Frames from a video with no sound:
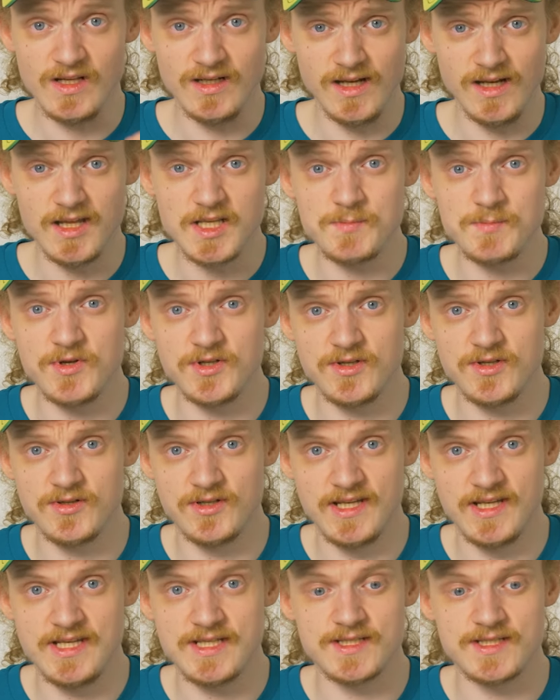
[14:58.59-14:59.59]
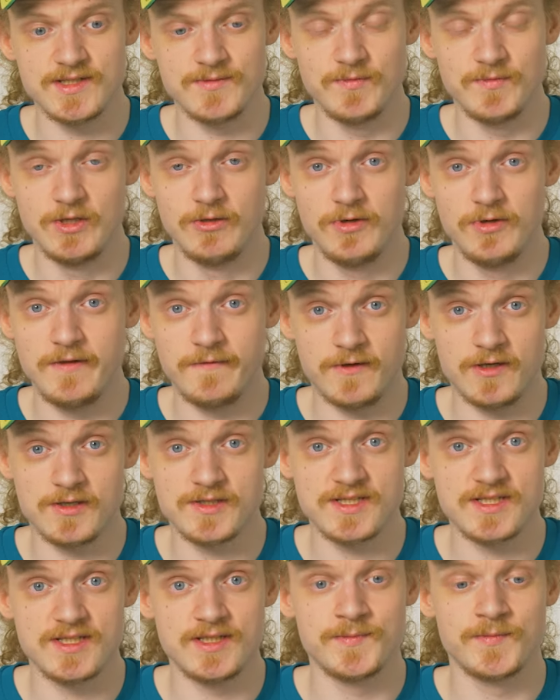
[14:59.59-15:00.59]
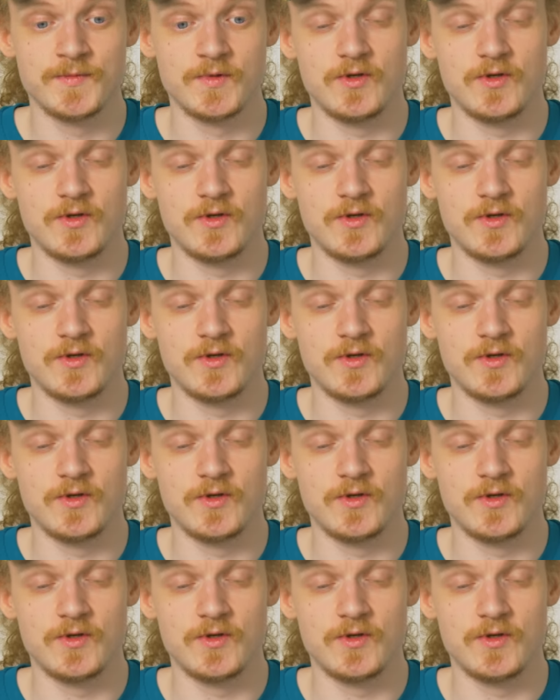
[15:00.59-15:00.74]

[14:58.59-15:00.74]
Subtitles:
Last but not least, Louis Foster.